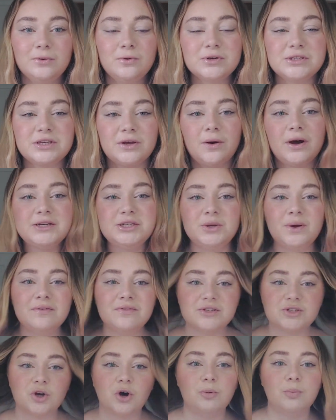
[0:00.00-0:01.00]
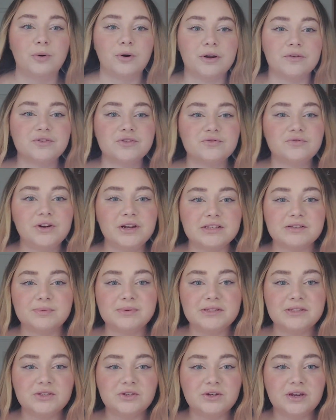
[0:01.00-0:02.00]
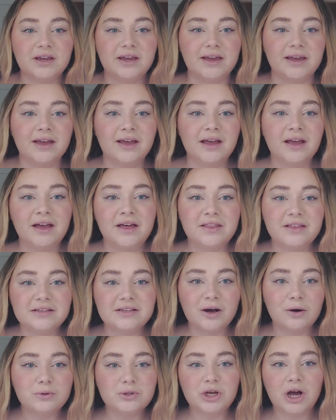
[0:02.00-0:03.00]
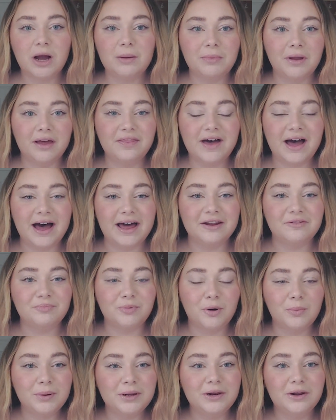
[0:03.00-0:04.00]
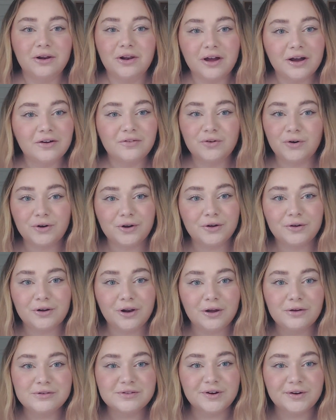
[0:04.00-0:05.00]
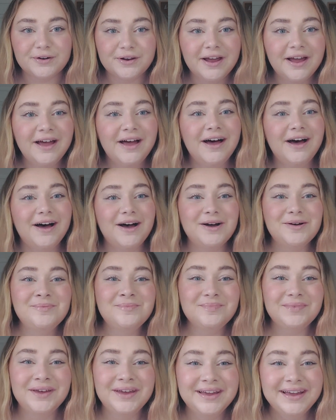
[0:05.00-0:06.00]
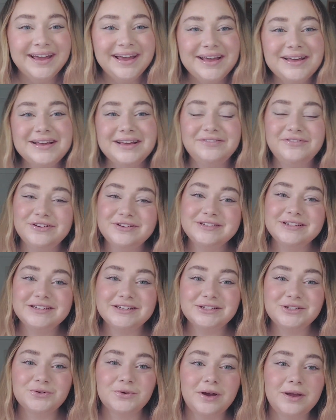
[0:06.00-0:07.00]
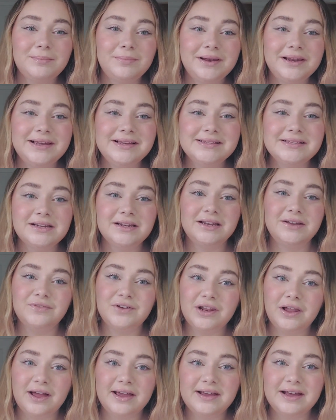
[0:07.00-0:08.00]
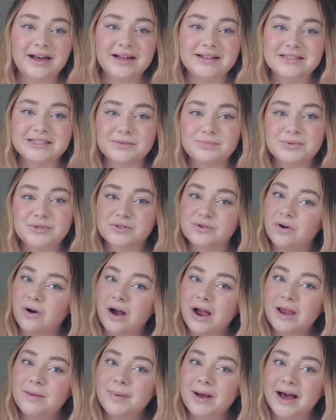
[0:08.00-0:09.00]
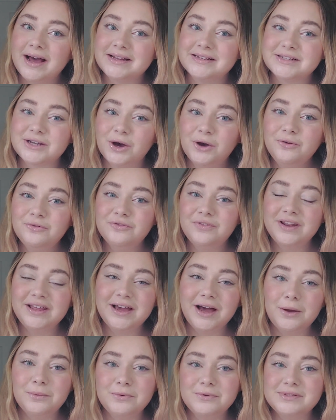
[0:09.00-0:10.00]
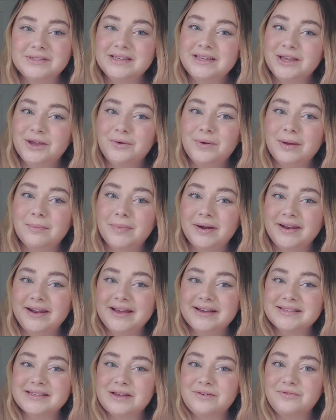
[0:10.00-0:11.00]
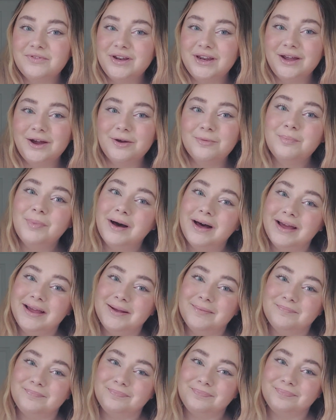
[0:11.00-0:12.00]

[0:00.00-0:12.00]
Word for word: Also, I do have a top on. I just realised I've been stood here this whole time like that and I've probably looked like I've got no clothes on. Um, if you did enjoy it, please leave a like and subscribe, and hopefully I will see you in my next video. Bye!